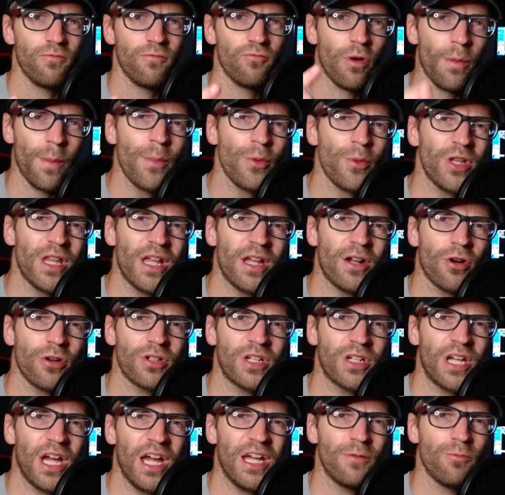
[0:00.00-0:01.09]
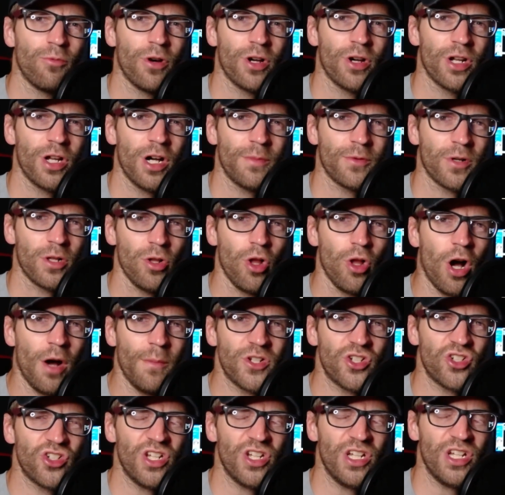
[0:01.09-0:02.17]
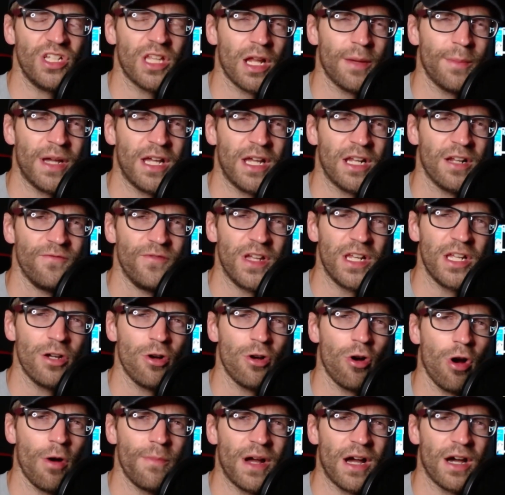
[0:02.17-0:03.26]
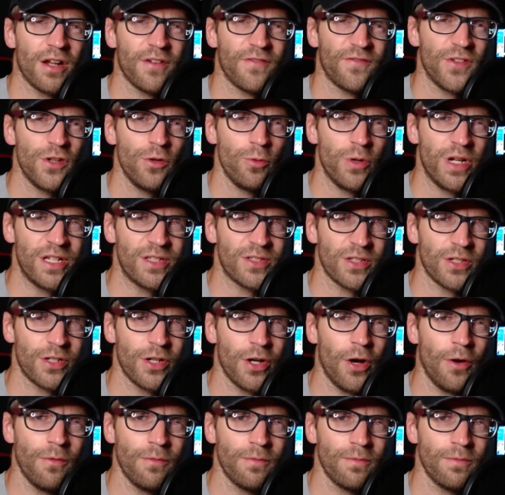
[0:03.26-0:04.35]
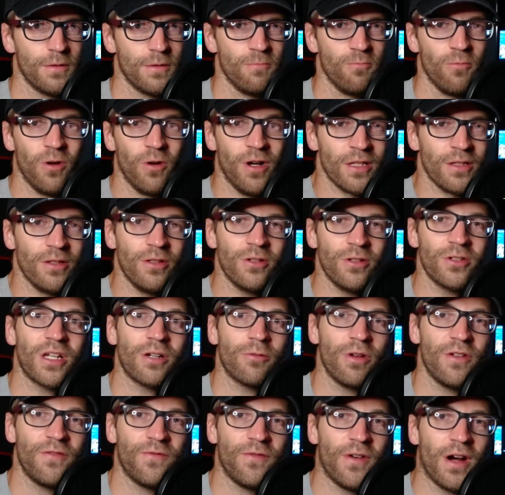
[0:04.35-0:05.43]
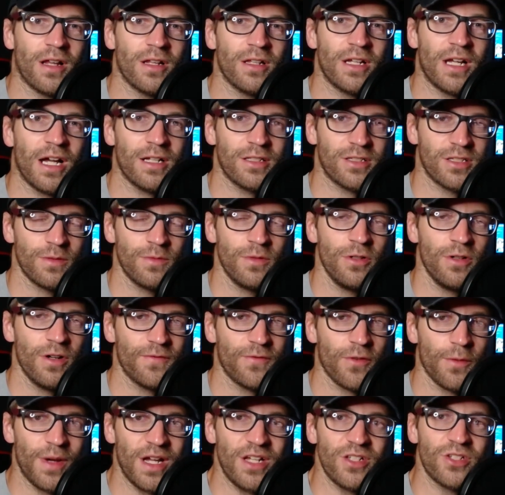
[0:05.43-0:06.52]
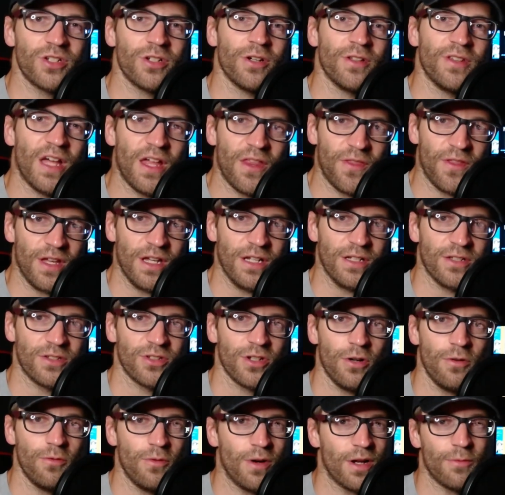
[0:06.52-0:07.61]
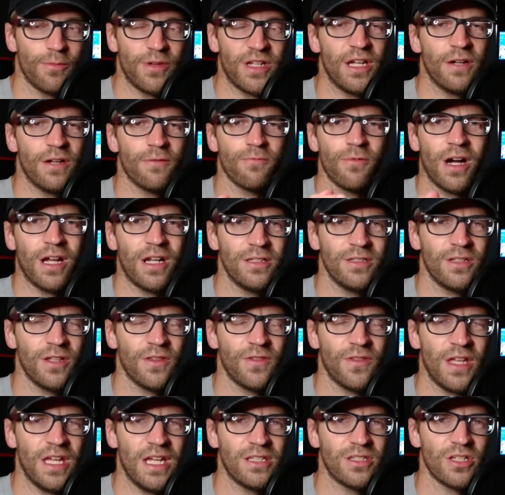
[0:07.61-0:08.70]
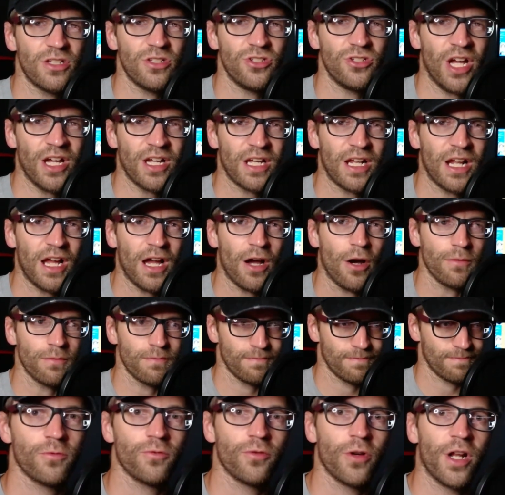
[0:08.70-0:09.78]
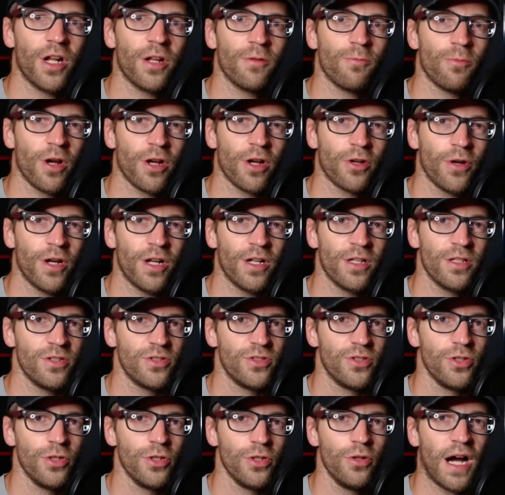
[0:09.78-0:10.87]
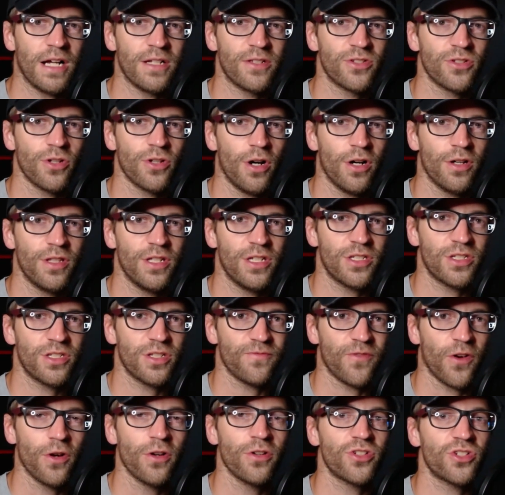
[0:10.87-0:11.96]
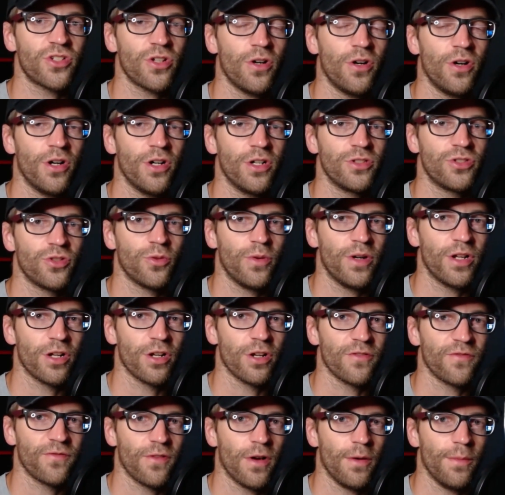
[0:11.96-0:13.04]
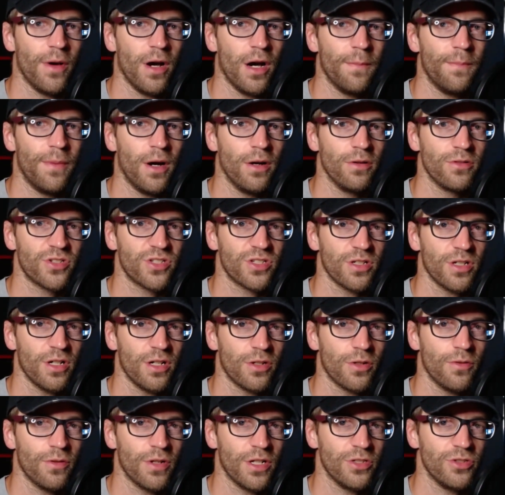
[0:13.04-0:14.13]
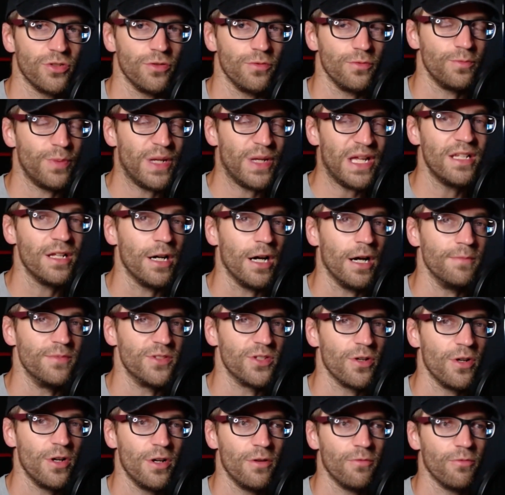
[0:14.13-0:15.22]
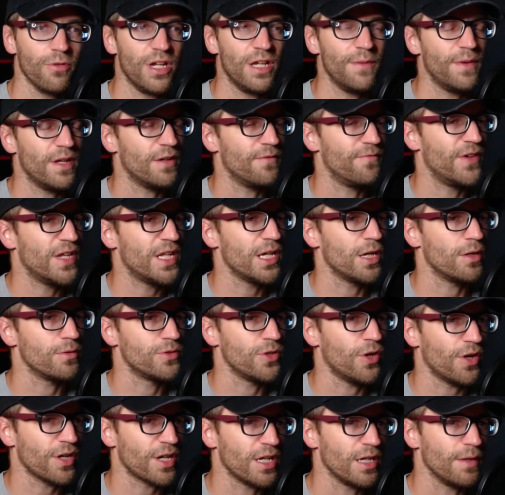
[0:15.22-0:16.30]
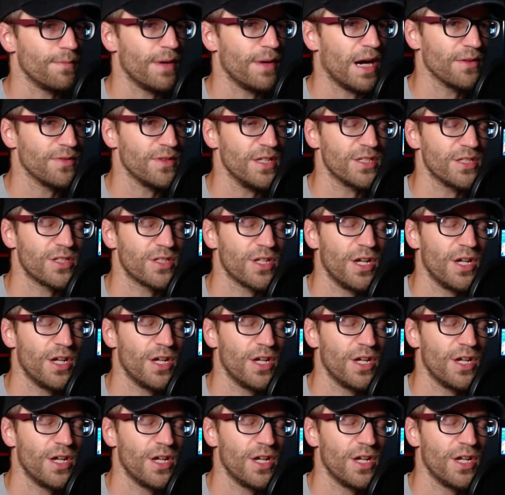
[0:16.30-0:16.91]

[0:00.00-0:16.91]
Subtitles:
Remember that Arcade1Up claw machine that I made a video about a few weeks ago? Well, it looks like we finally got some new information on that thing, so why don't we get right into things and check it out. Credit where credit is due, I saw this first on Twitter from a post according to P-Dubs, where he made a video talking about this.